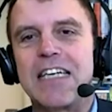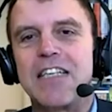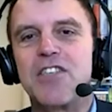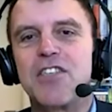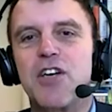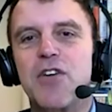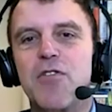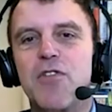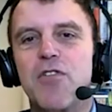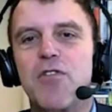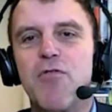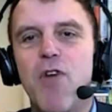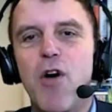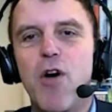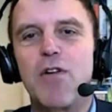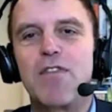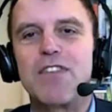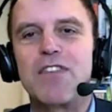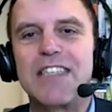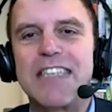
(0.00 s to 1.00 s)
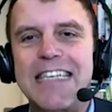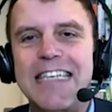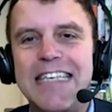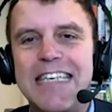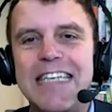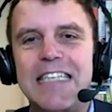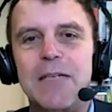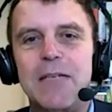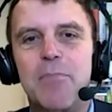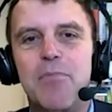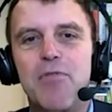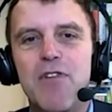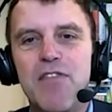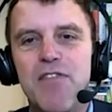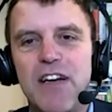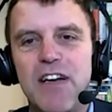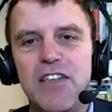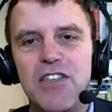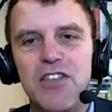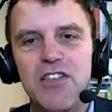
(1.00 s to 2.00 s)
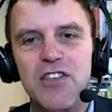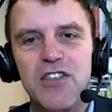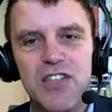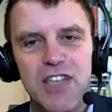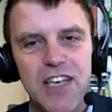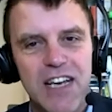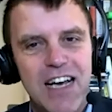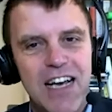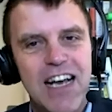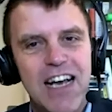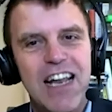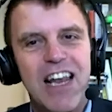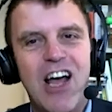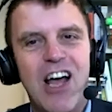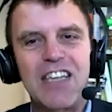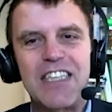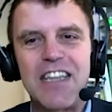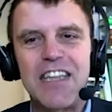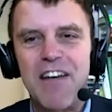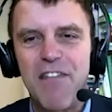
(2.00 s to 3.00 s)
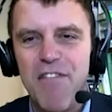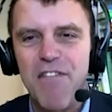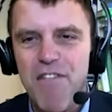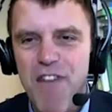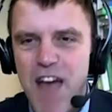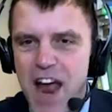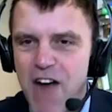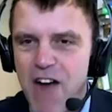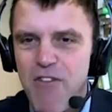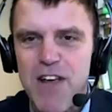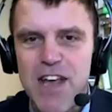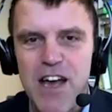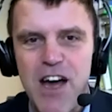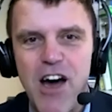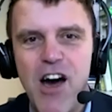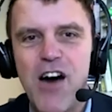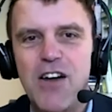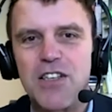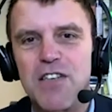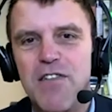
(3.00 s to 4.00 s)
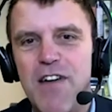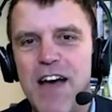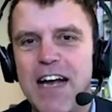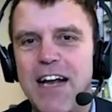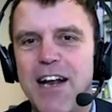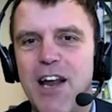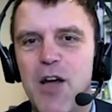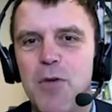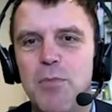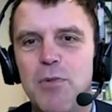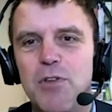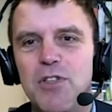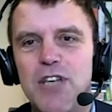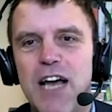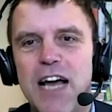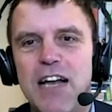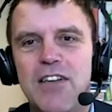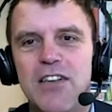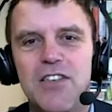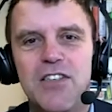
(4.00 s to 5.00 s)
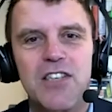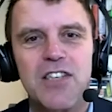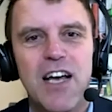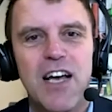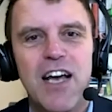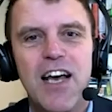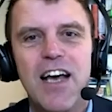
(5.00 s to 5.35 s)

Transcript: And so the role of cities and prefectures lies at the very heart of our global challenge.